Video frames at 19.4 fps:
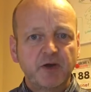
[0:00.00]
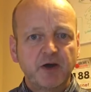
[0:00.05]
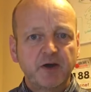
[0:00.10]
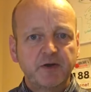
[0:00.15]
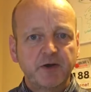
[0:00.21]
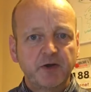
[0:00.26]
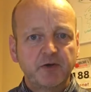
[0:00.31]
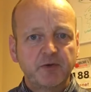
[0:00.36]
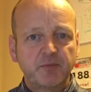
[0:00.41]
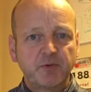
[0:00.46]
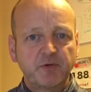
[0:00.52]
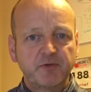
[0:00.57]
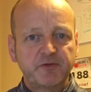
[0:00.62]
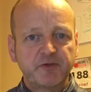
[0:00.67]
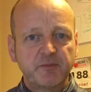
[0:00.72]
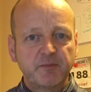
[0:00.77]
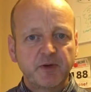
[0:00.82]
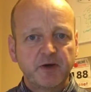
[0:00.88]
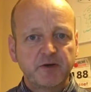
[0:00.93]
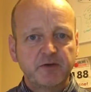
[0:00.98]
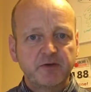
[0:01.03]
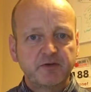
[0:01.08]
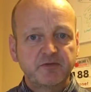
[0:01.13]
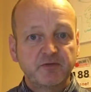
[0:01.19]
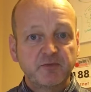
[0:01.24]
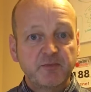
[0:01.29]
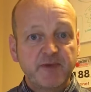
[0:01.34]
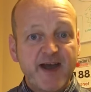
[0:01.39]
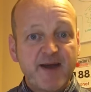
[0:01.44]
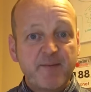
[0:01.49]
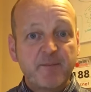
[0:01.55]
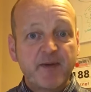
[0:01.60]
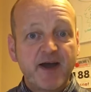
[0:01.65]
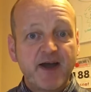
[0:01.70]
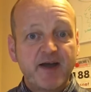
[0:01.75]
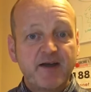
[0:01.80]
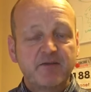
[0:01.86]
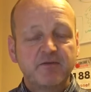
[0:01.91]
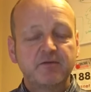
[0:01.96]
uh, no deposit bonus from
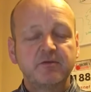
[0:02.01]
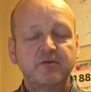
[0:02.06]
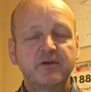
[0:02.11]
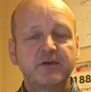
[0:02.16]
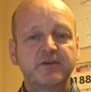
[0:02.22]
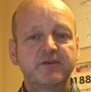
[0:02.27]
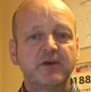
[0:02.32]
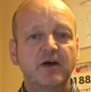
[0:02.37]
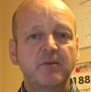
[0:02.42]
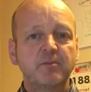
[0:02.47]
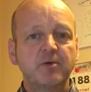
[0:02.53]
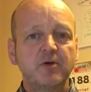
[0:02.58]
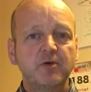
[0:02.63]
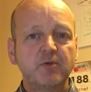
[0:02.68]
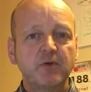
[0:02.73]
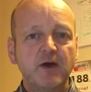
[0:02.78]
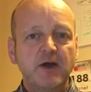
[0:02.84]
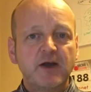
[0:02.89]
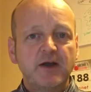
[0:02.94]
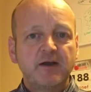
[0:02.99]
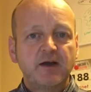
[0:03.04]
NetBet, for example,